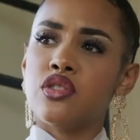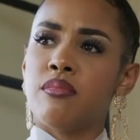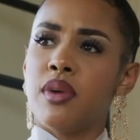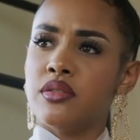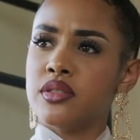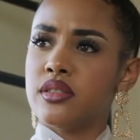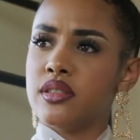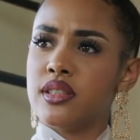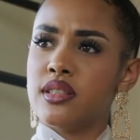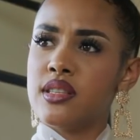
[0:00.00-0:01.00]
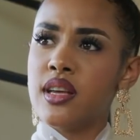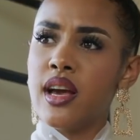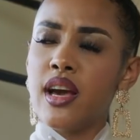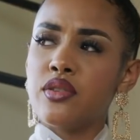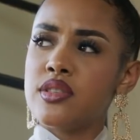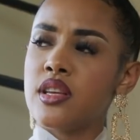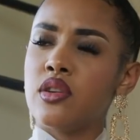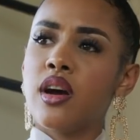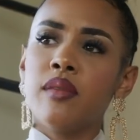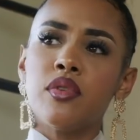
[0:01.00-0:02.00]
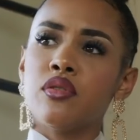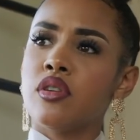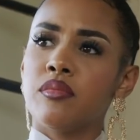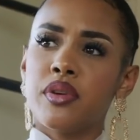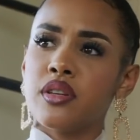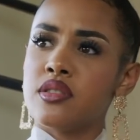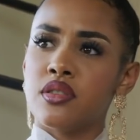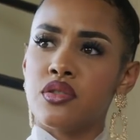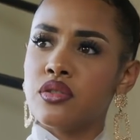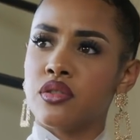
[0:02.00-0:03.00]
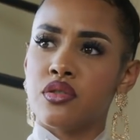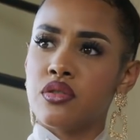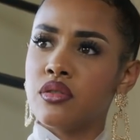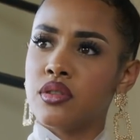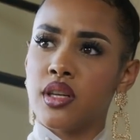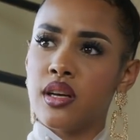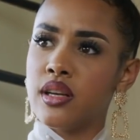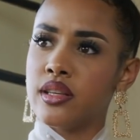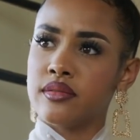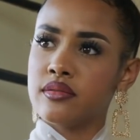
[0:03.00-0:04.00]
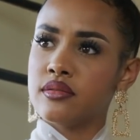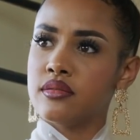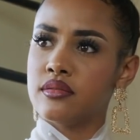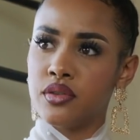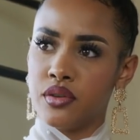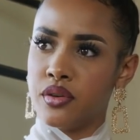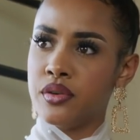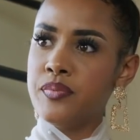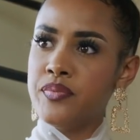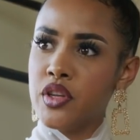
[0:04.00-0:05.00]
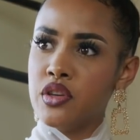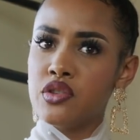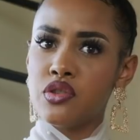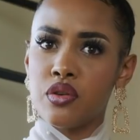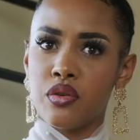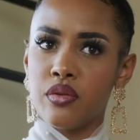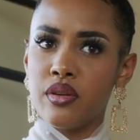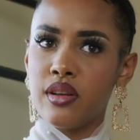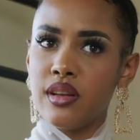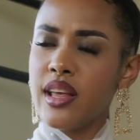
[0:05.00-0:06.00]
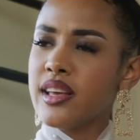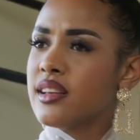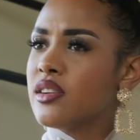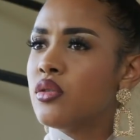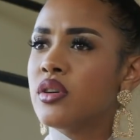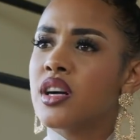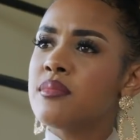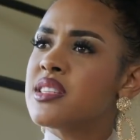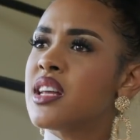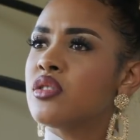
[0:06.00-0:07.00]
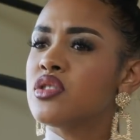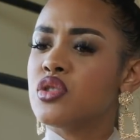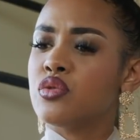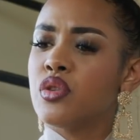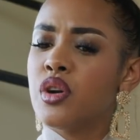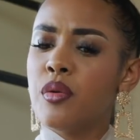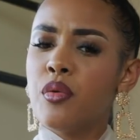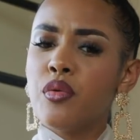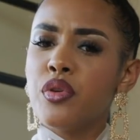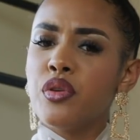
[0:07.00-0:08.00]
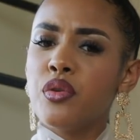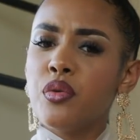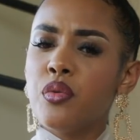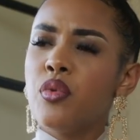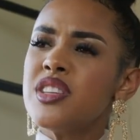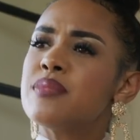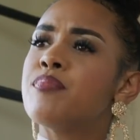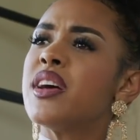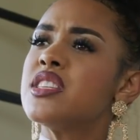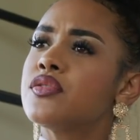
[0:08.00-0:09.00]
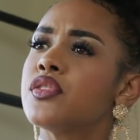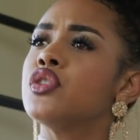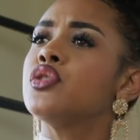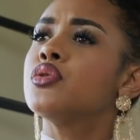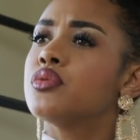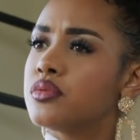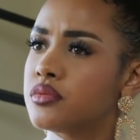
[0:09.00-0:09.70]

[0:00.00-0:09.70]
your boundaries and you say, no, I'm the wrong person to control, darling, you know. So like, it all comes down to what's best for you.